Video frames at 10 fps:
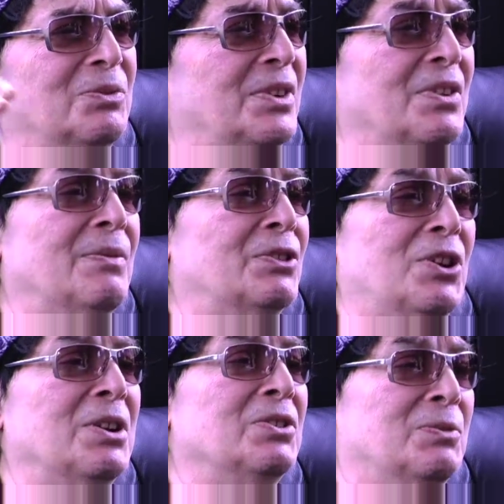It never
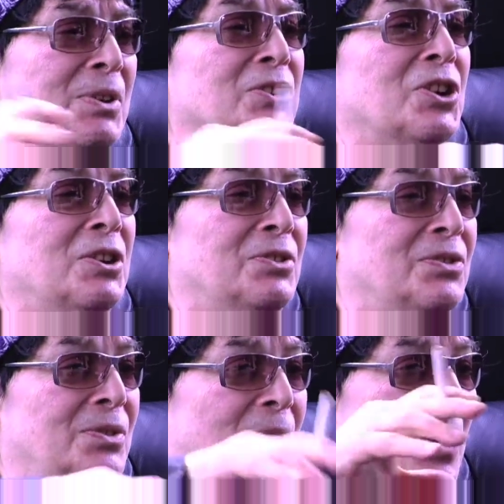changes, but it
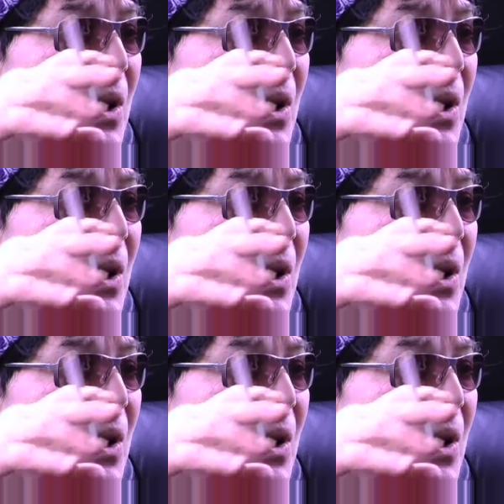changes